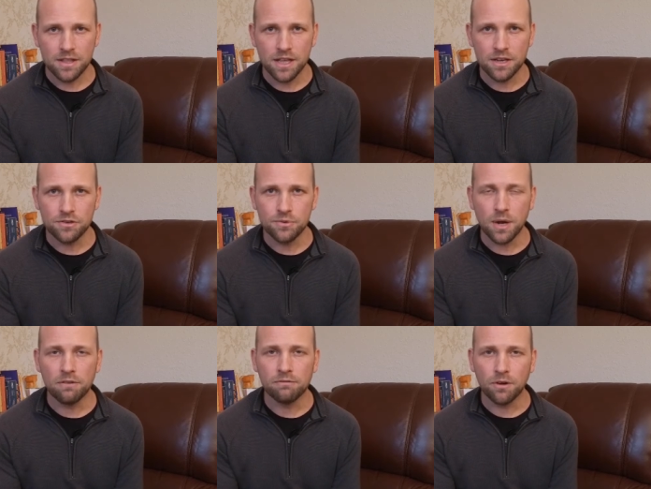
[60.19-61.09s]
then you
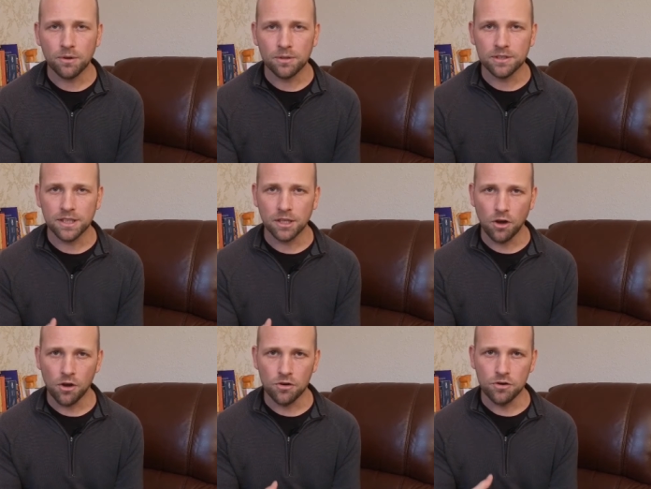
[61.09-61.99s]
are focusing
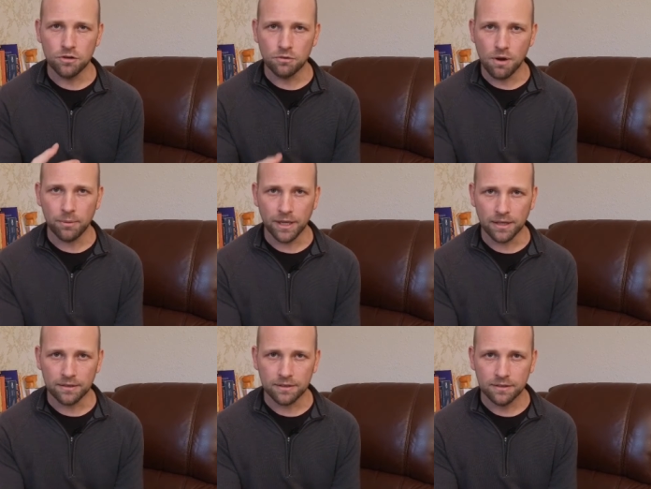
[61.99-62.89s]
on growing
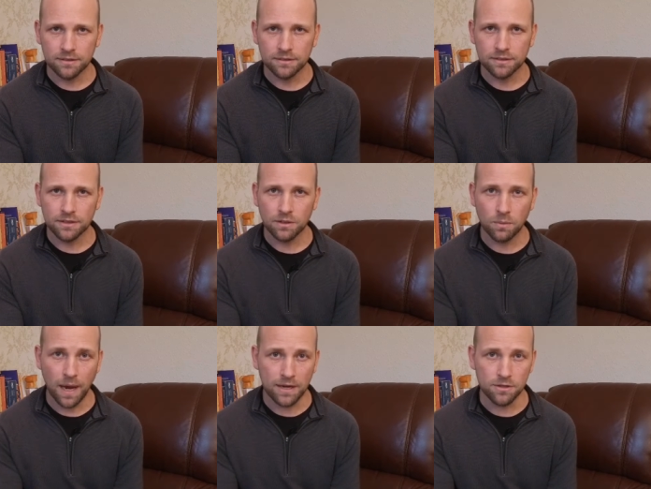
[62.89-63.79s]
it. And the way to